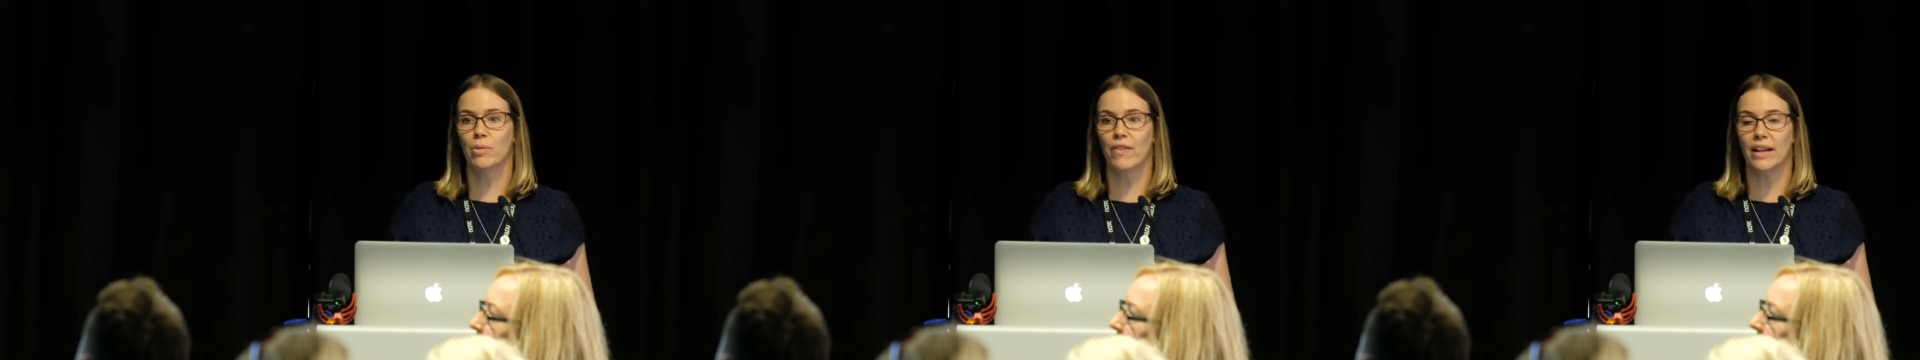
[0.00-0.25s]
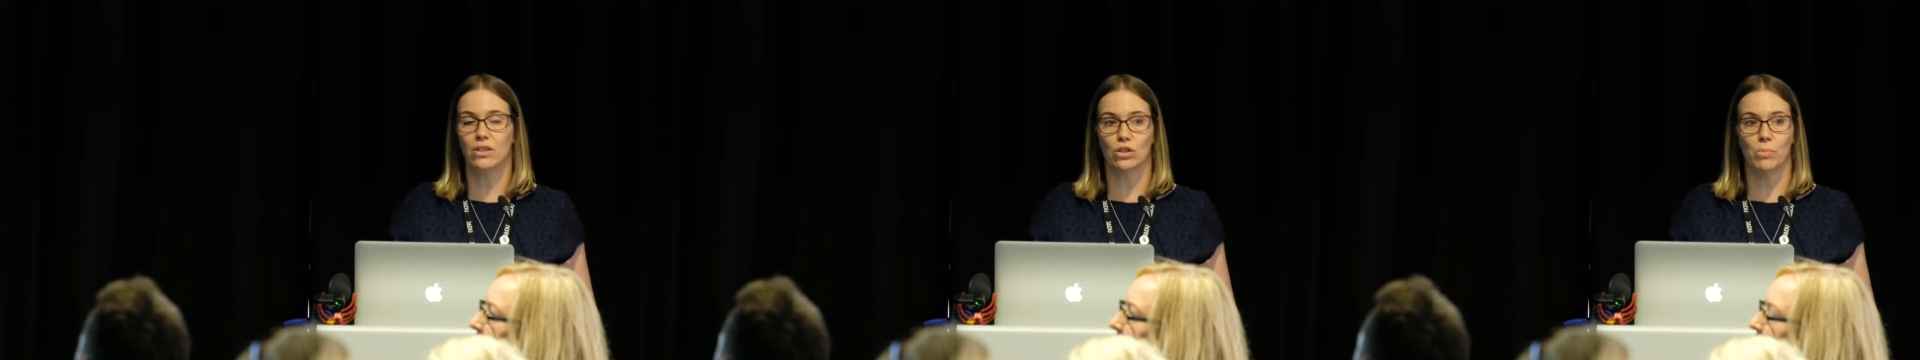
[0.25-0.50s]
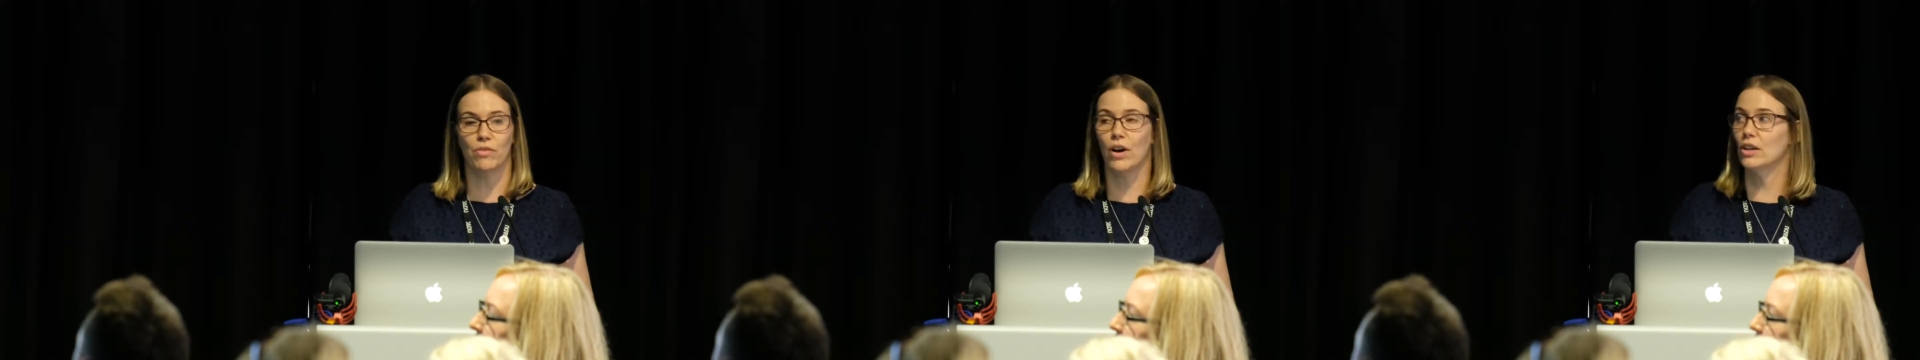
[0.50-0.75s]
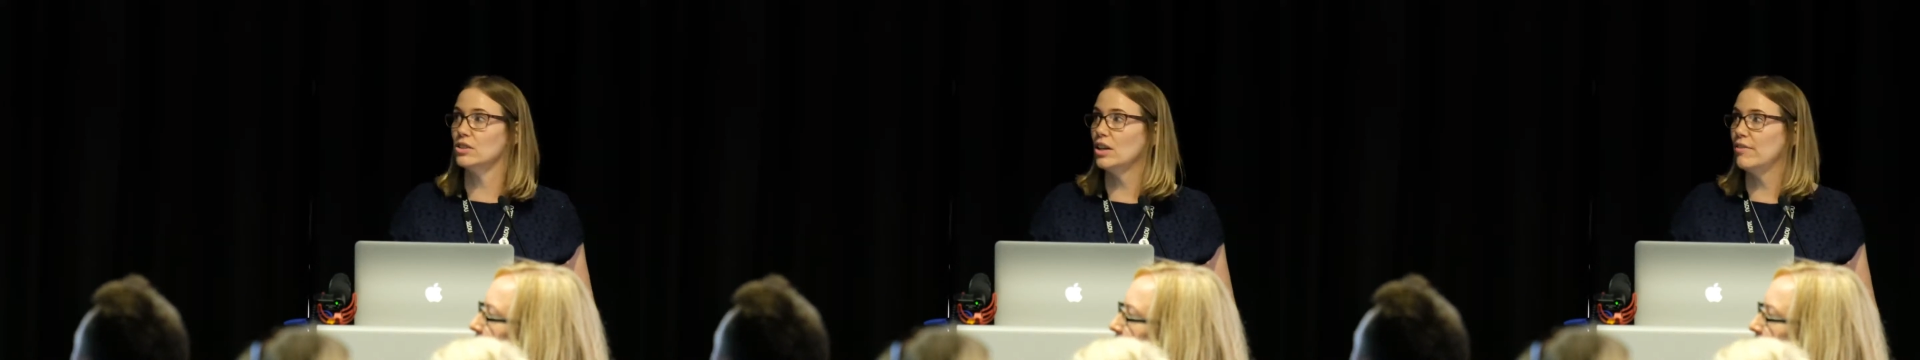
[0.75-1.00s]
to provide some
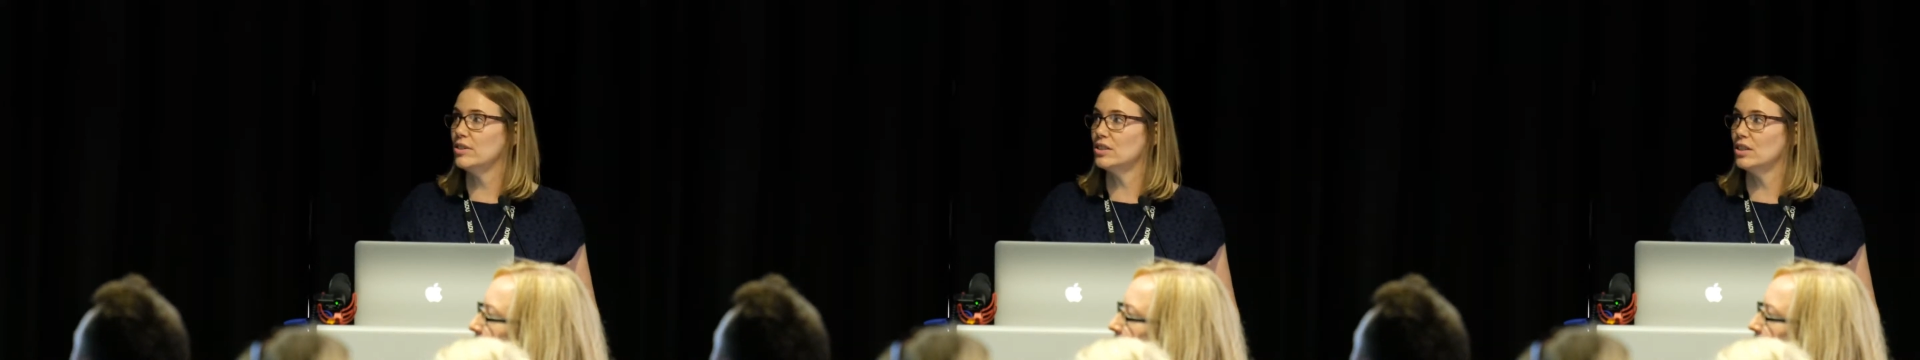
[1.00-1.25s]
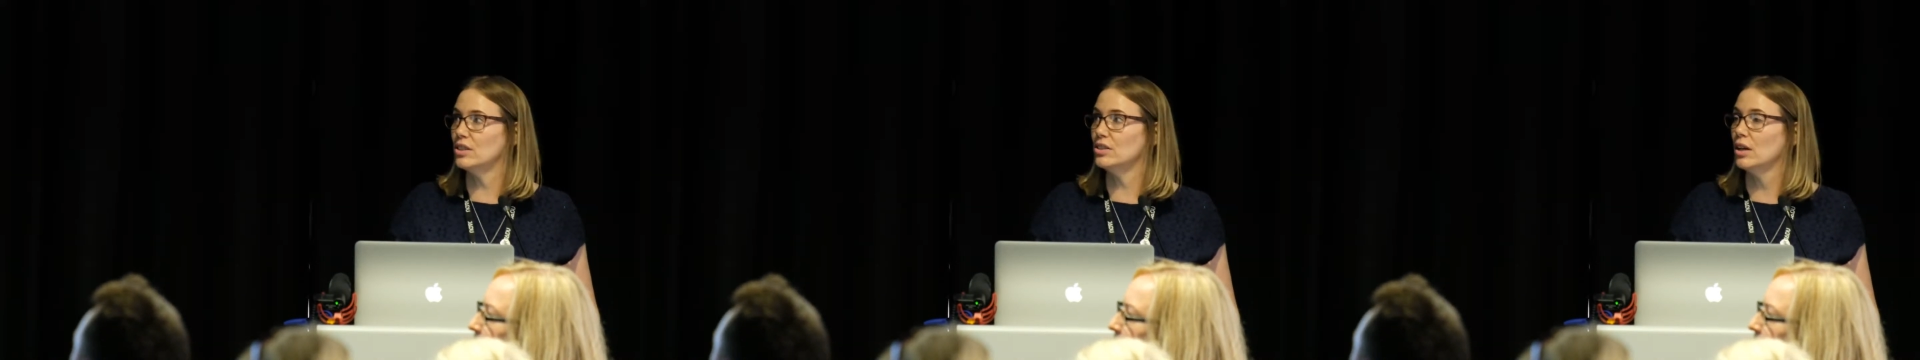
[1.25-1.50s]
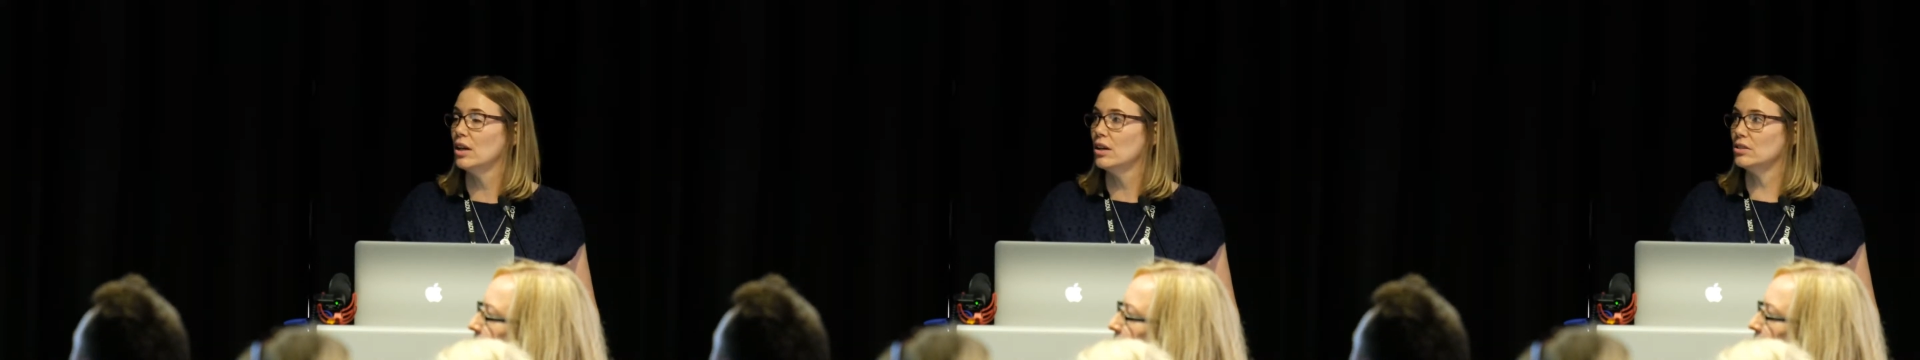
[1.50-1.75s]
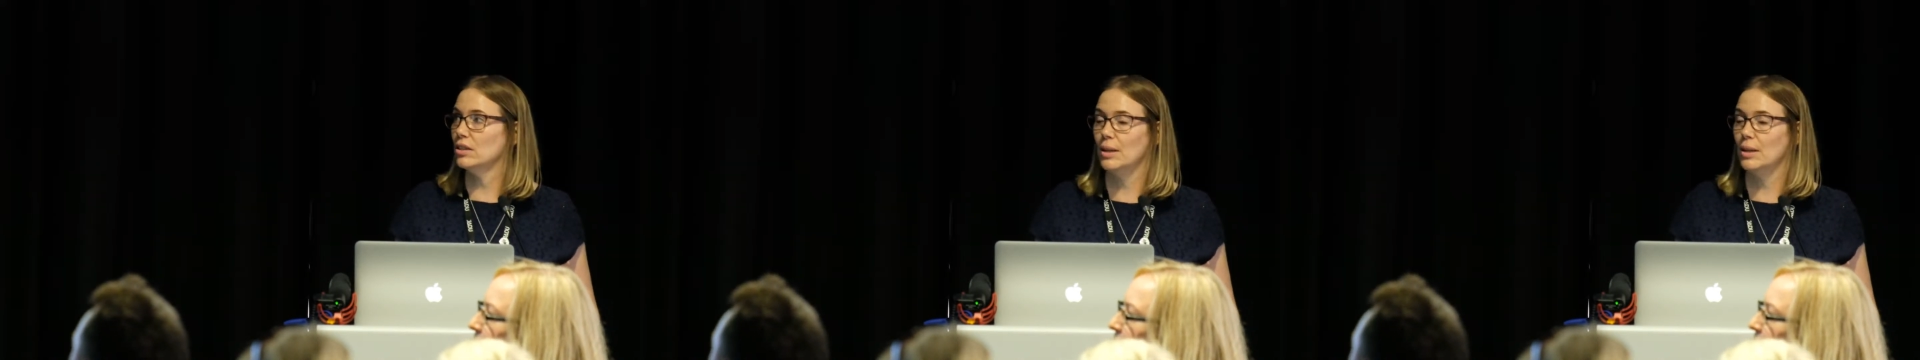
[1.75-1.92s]
of our services.